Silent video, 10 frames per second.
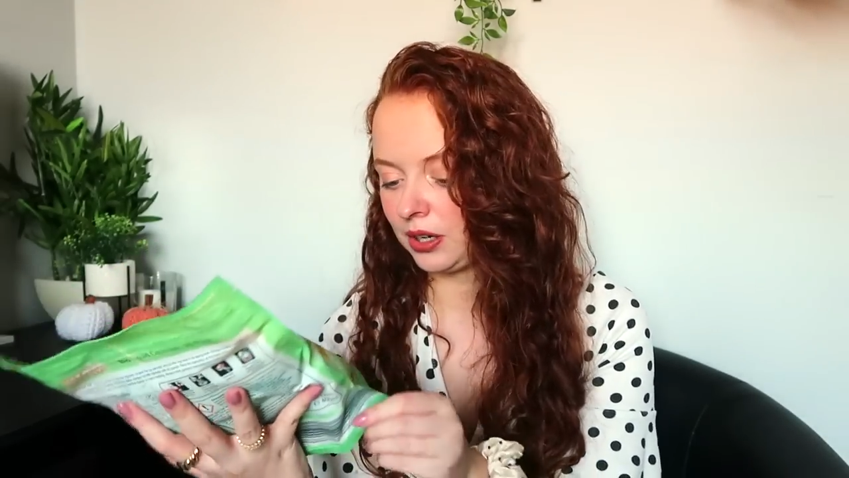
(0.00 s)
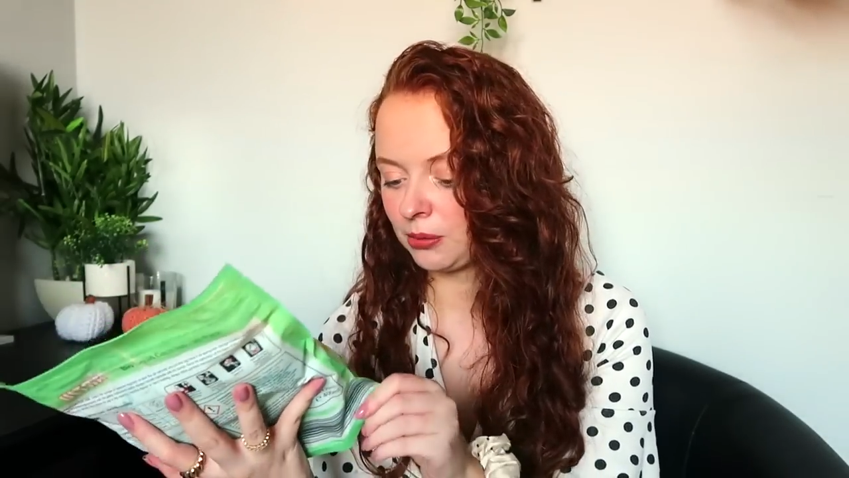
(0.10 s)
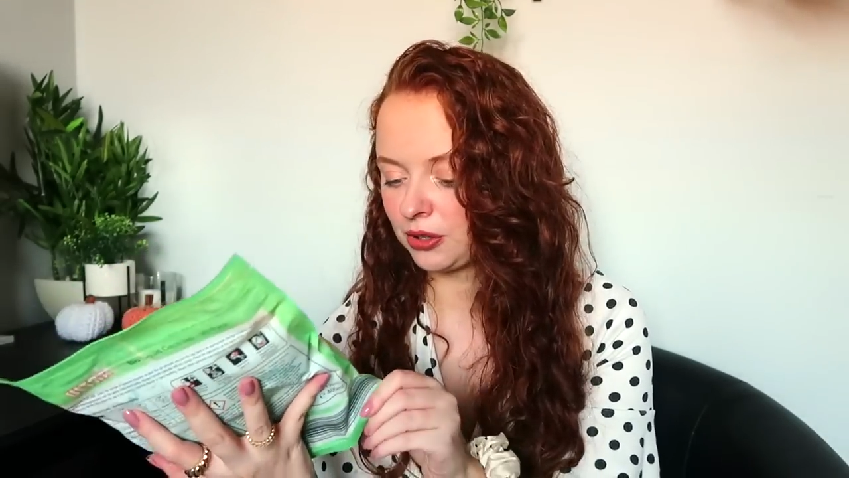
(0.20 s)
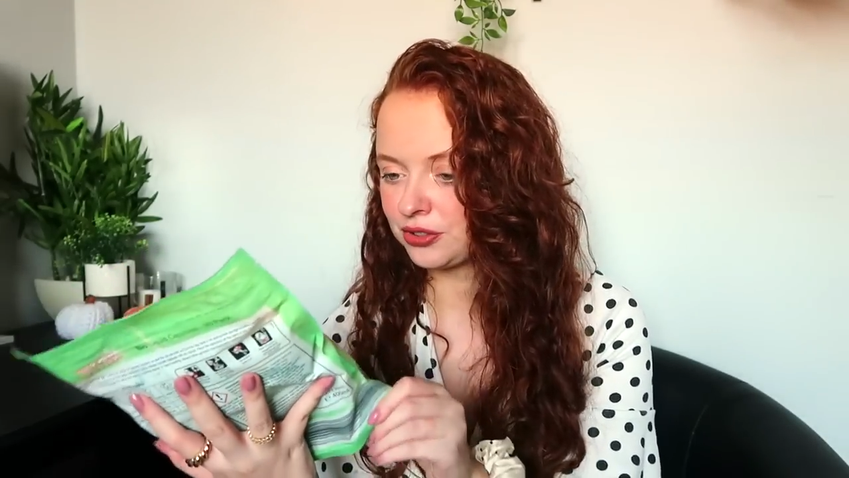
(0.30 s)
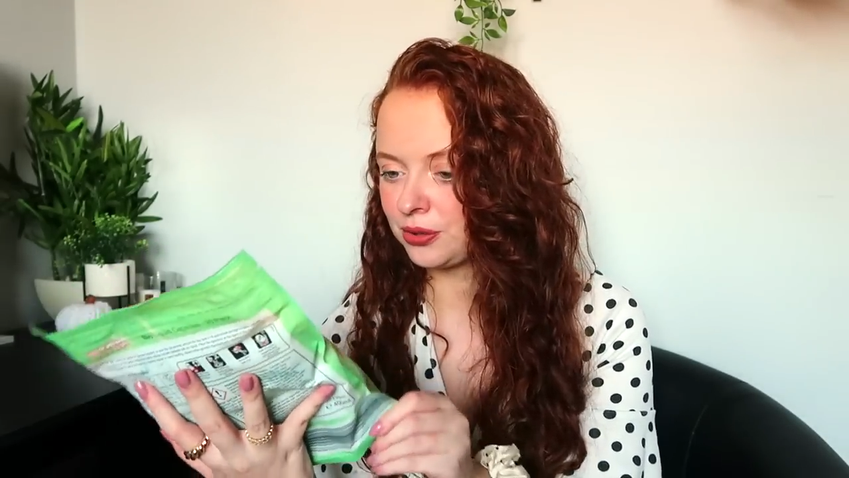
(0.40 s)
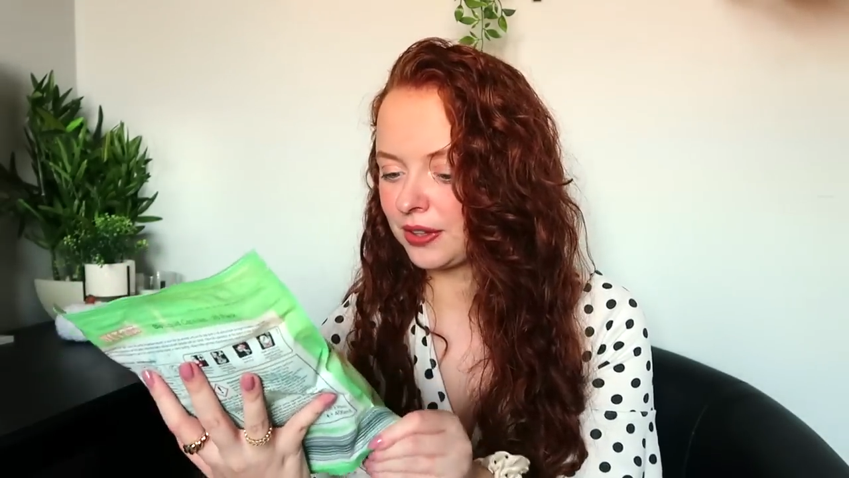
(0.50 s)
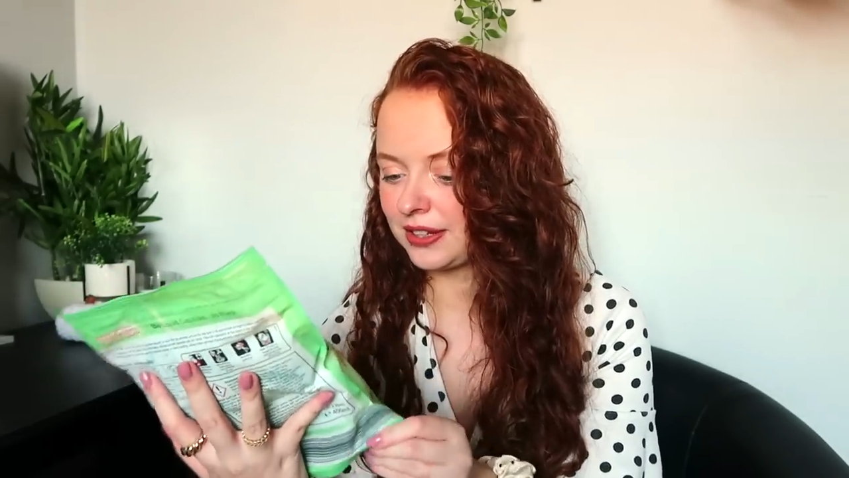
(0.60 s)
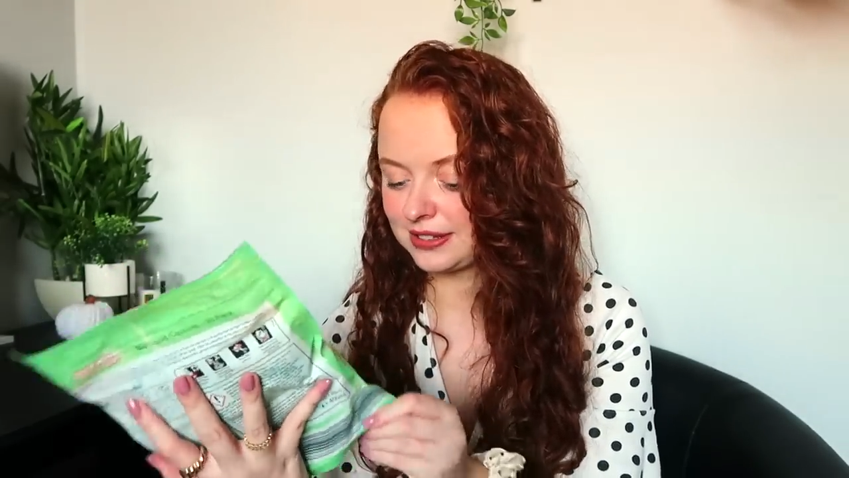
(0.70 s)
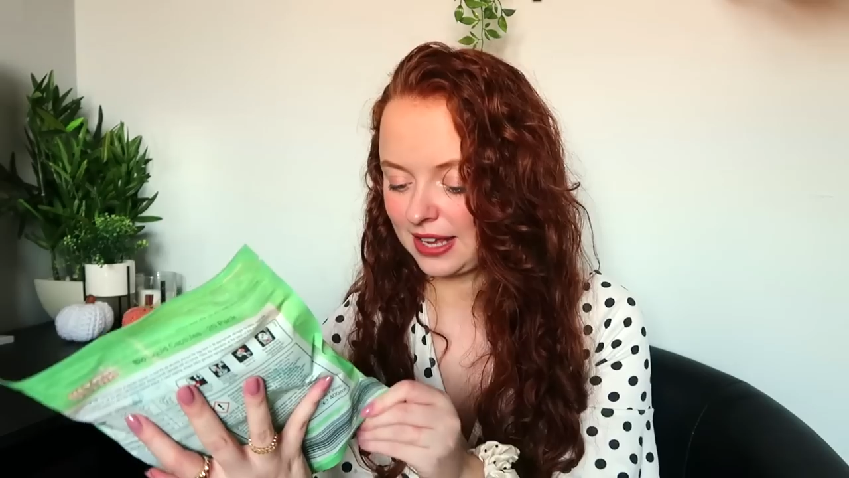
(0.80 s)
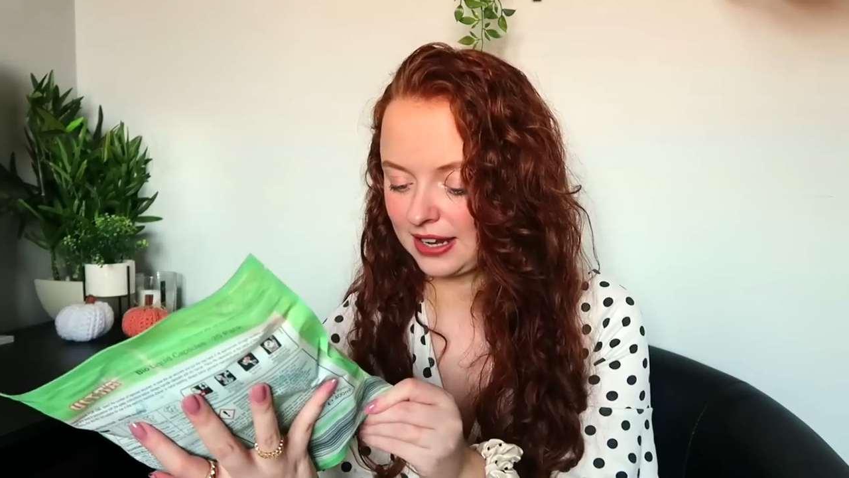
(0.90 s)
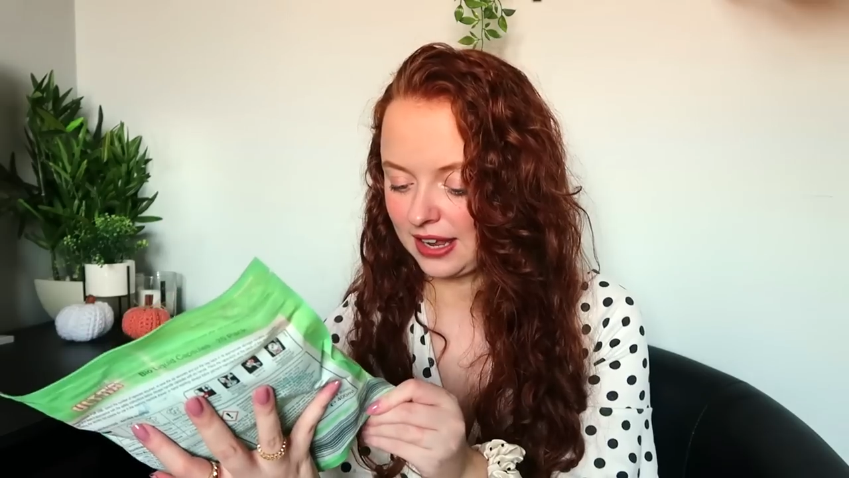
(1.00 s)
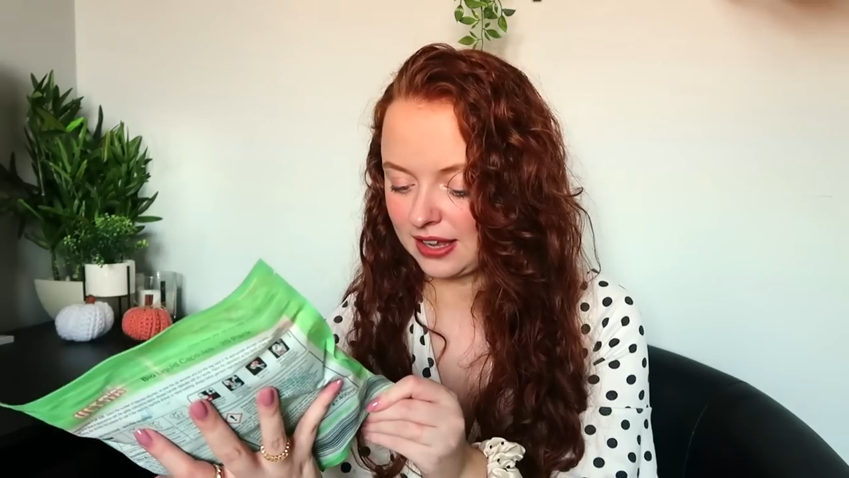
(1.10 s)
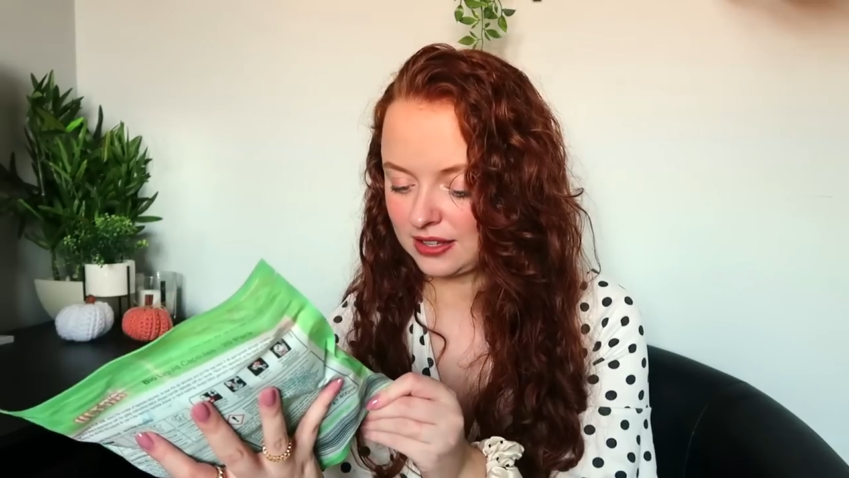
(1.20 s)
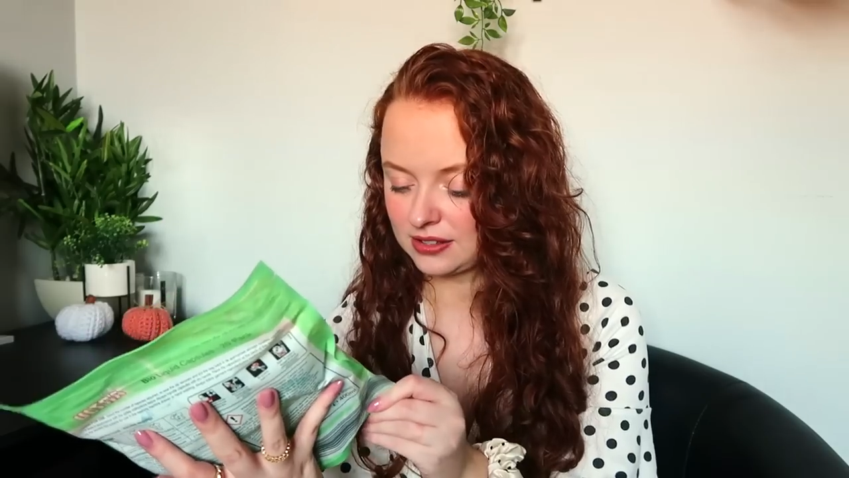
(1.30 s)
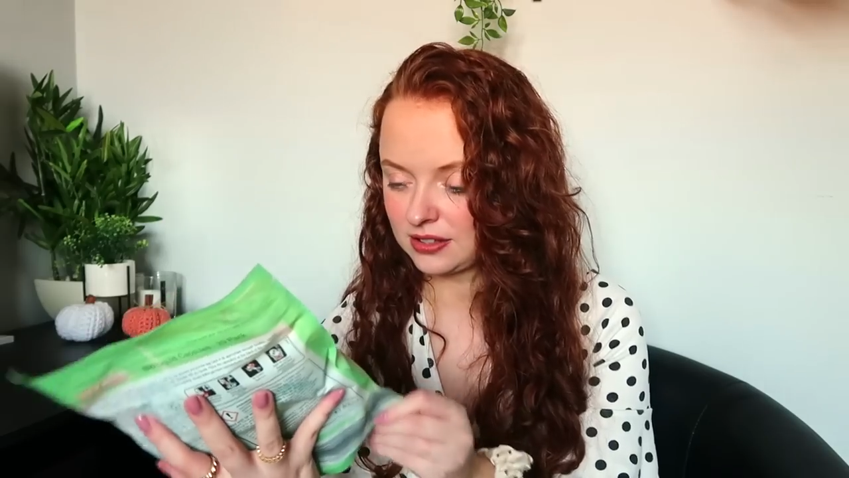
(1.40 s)
I'm not sure what the scent
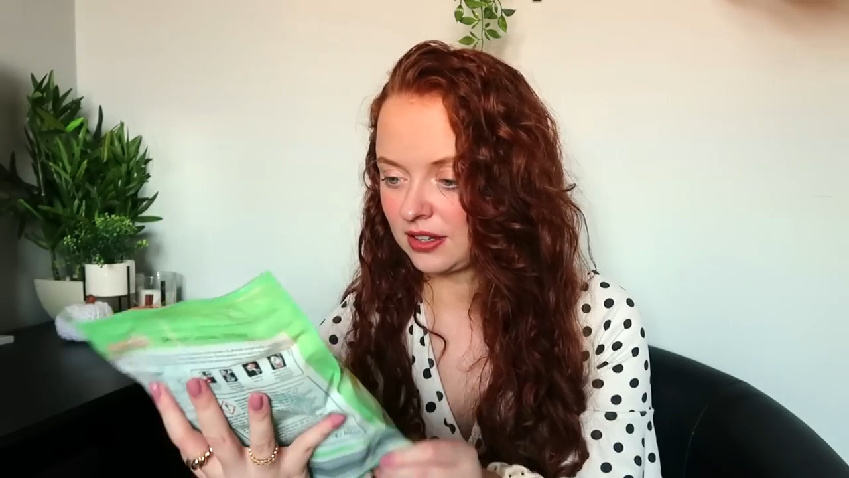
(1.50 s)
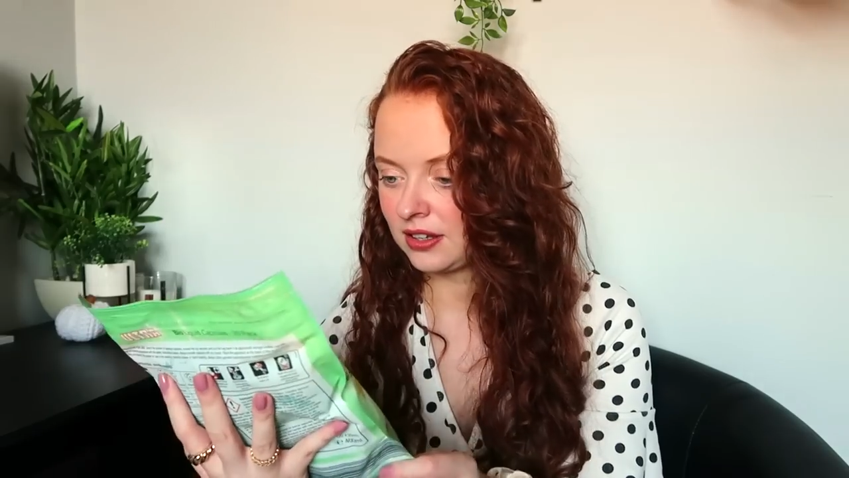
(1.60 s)
is